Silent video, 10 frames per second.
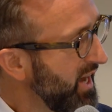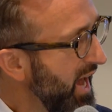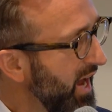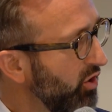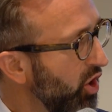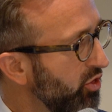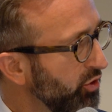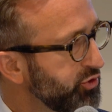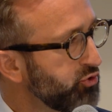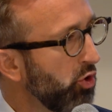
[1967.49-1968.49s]
And the
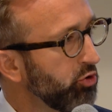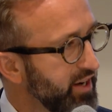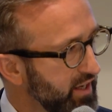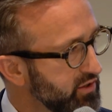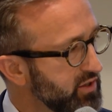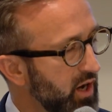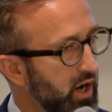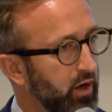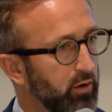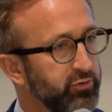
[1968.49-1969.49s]
stories
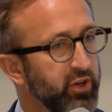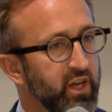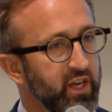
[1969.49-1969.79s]
of